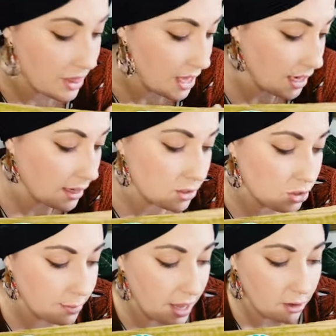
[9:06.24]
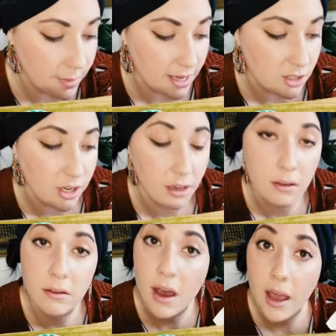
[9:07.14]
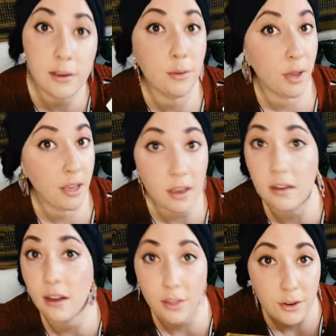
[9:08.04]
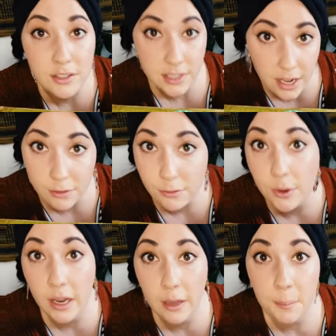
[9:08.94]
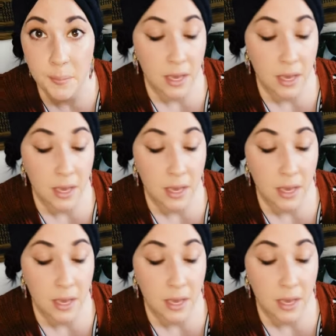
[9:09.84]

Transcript: that extra Model Magic, I could make another snake for him.